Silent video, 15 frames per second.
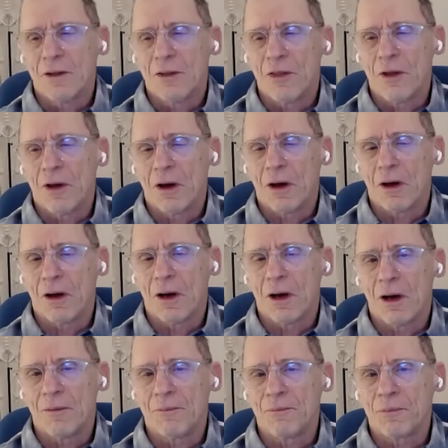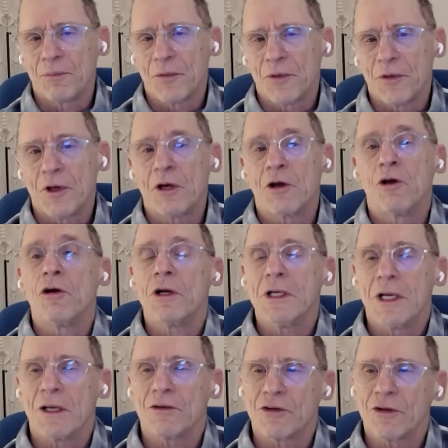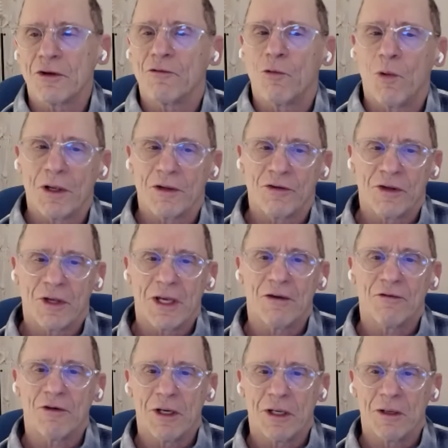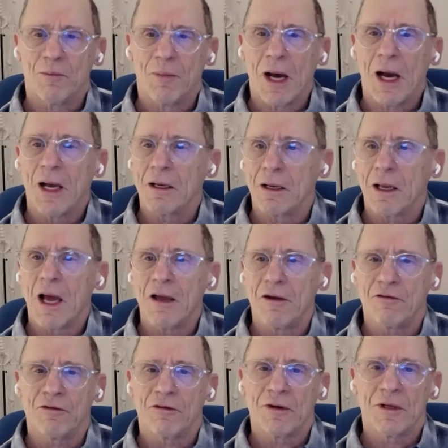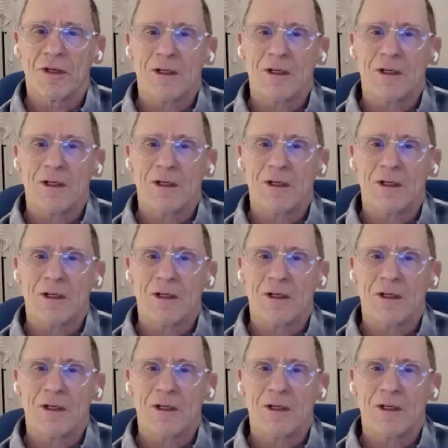the goodness of what's given by life,